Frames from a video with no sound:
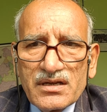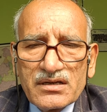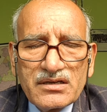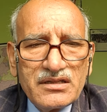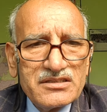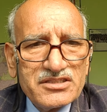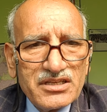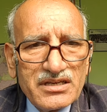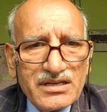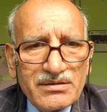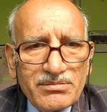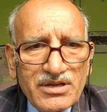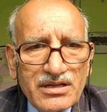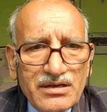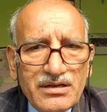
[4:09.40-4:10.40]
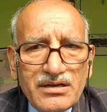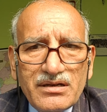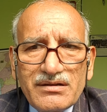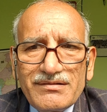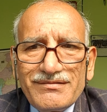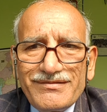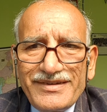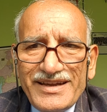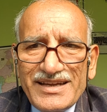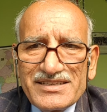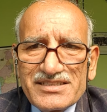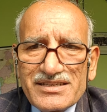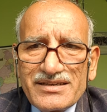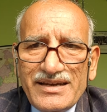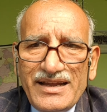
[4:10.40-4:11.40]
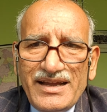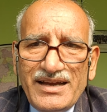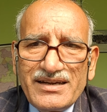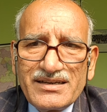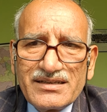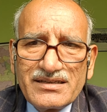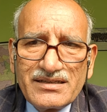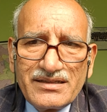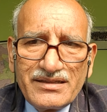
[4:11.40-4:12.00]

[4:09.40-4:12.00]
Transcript: Culturable wasteland